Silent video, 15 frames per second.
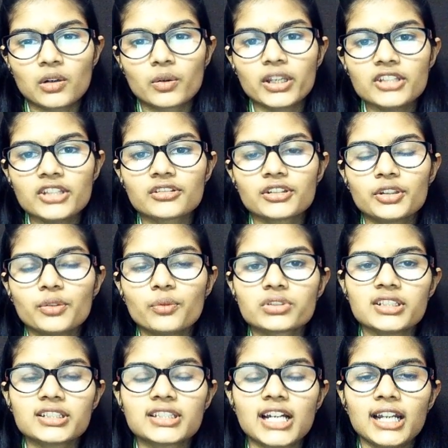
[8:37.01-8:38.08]
Okay, so
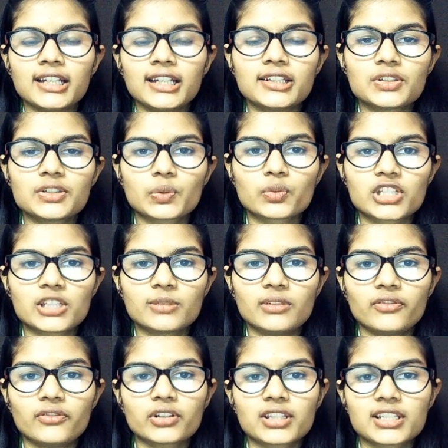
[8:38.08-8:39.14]
you say that it is
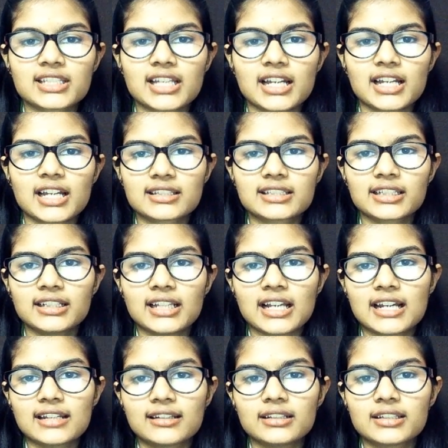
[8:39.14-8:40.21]
suitable for the
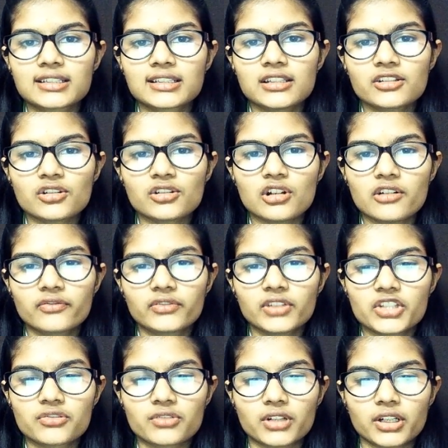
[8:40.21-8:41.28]
statistical analysis of
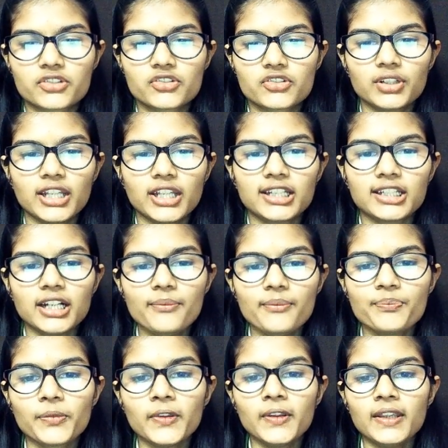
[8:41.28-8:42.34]
the structured data,
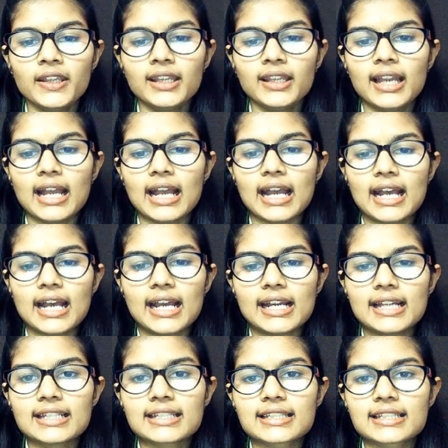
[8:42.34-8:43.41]

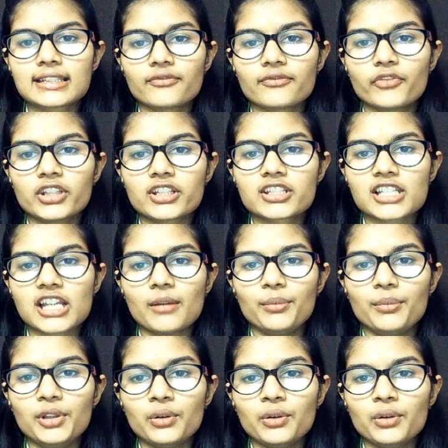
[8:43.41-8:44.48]
and for the
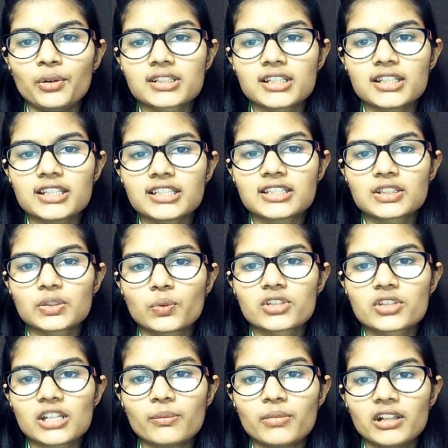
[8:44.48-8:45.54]
Tableau it is
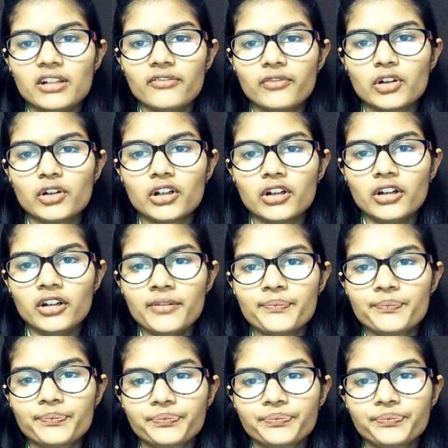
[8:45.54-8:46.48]
suitable for